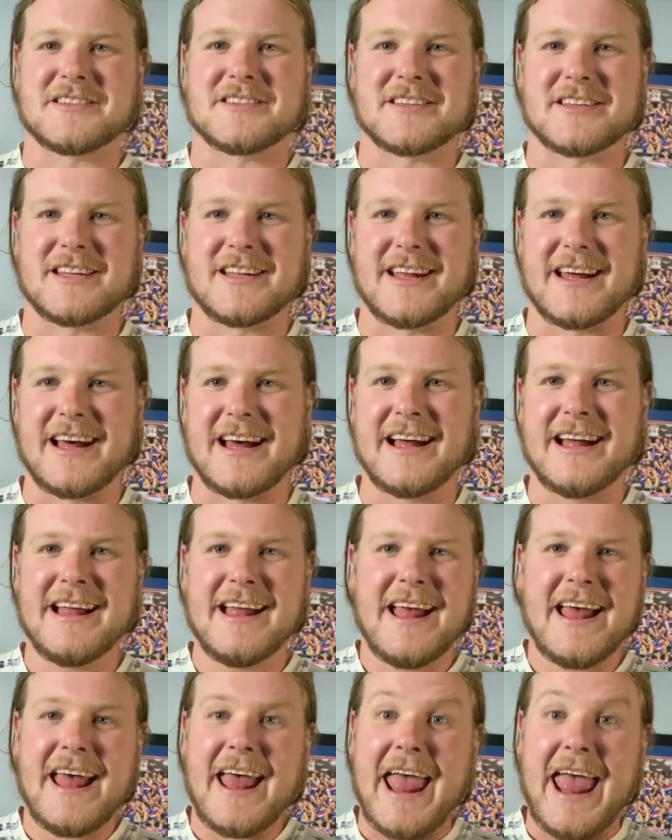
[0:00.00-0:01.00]
and
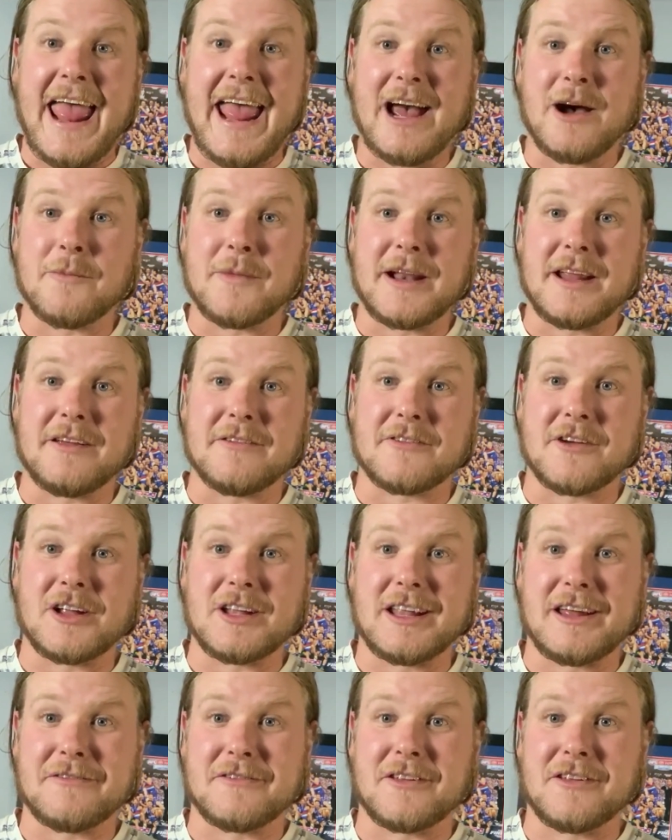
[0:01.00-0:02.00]
how many you've
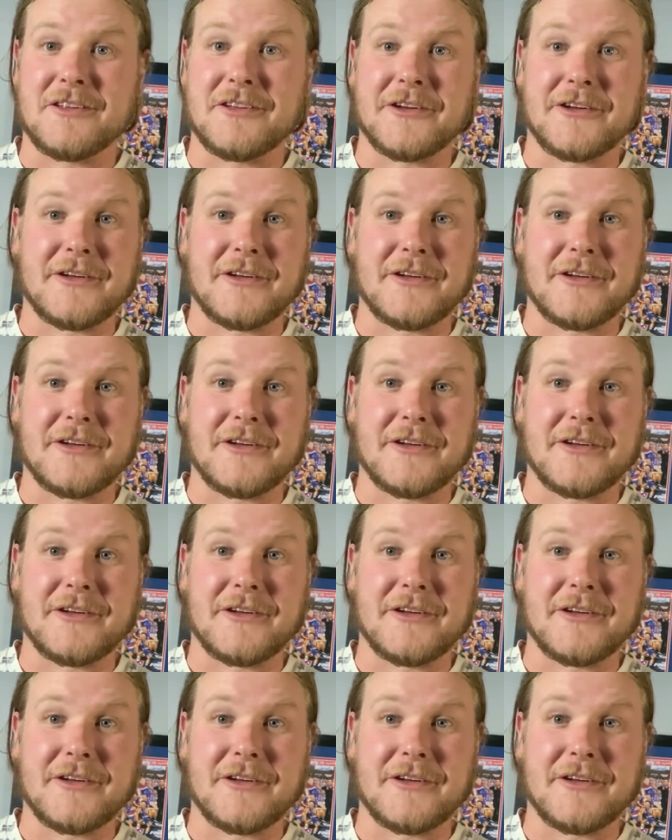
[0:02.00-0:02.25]
got left to do.